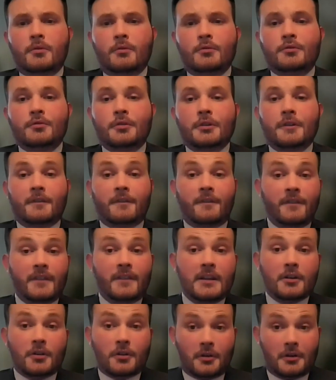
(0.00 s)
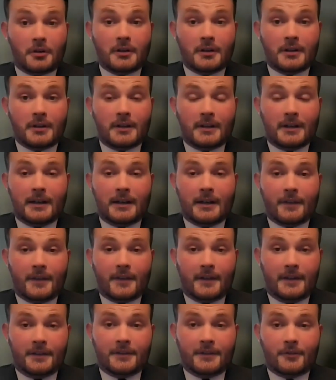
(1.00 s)
sort of fear that
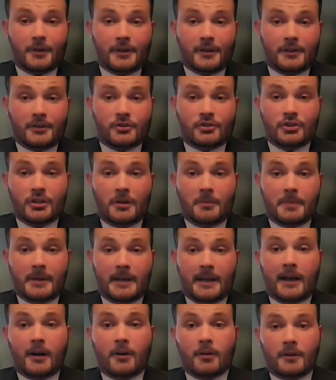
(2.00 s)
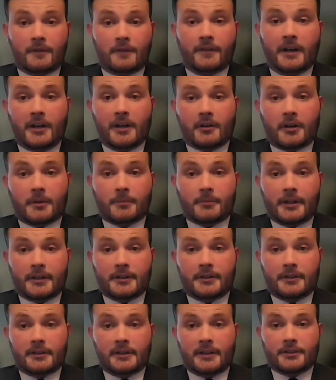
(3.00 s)
it's going to jump out of firearm
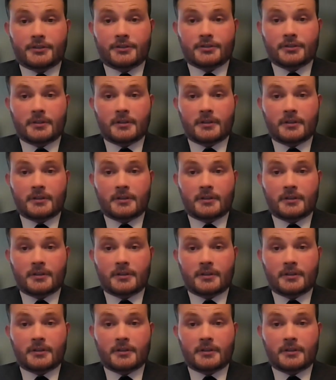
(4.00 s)
regulation.